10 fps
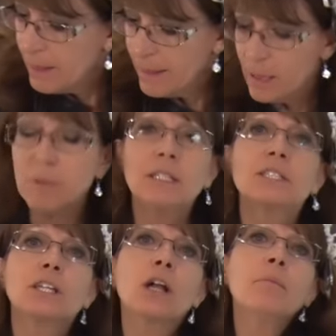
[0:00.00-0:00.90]
Then I'm going to
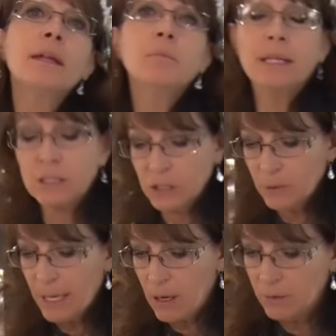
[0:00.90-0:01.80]
start my
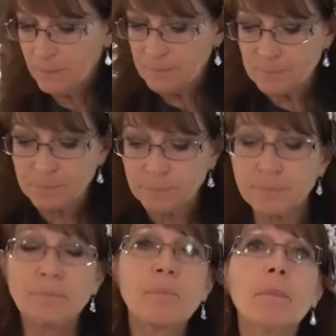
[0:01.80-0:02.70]
mixer out
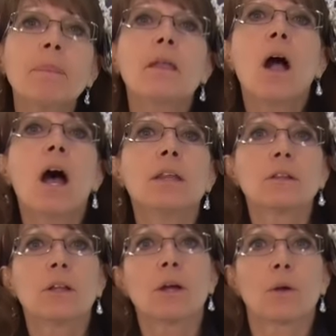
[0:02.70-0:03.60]

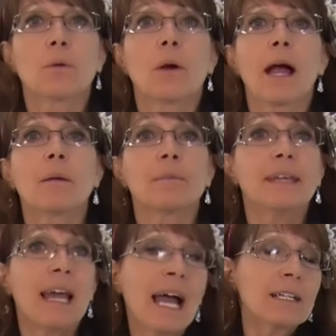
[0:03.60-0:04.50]
on low.
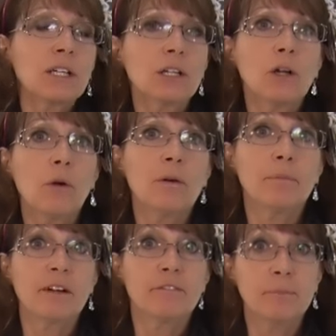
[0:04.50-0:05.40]
I'm not going to go
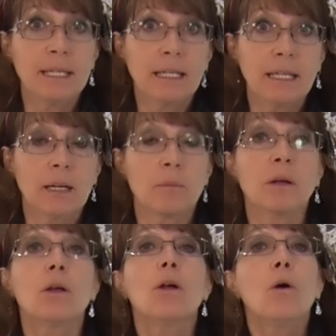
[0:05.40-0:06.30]
above medium.
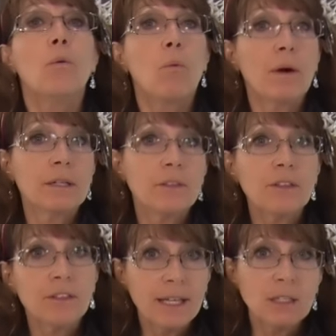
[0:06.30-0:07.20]
One of the
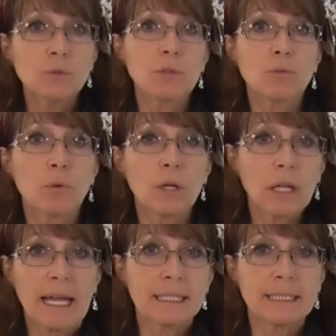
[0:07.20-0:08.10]
things with royal
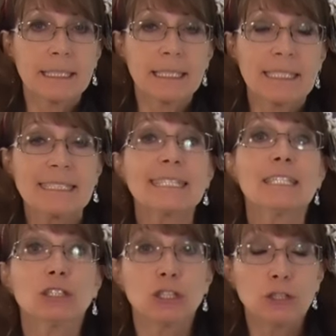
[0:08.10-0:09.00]
icing is
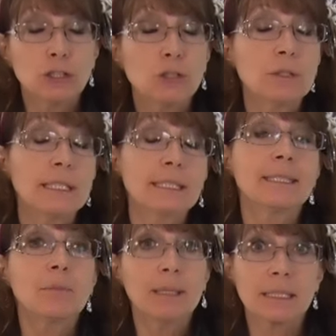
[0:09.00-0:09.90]
you do need
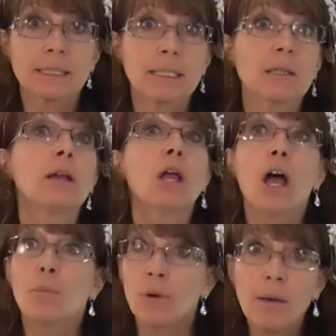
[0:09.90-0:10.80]
to mix it
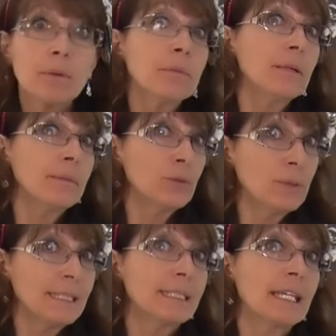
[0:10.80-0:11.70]
probably
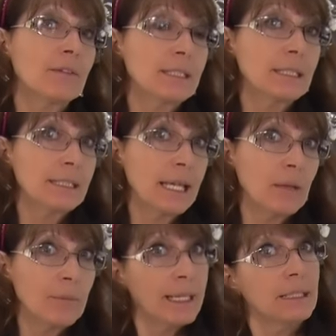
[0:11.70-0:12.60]
between 7 to
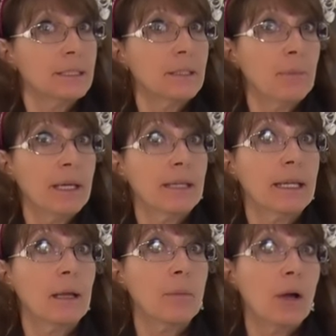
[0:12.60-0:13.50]
10 minutes,
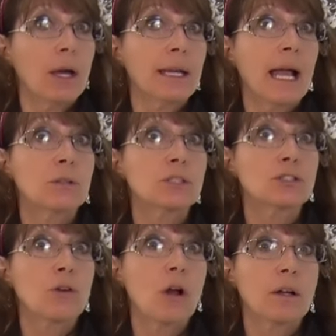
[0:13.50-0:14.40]
depending upon how
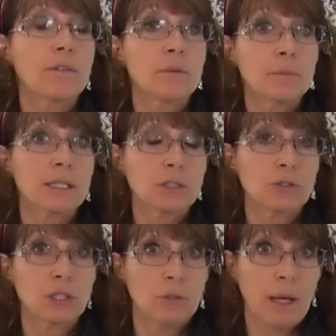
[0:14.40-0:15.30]
strong of a
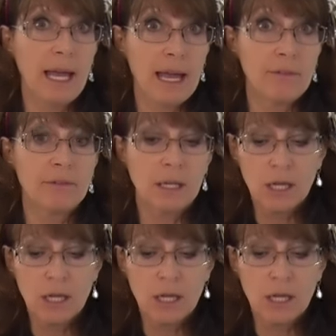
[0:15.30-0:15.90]
mixer you have.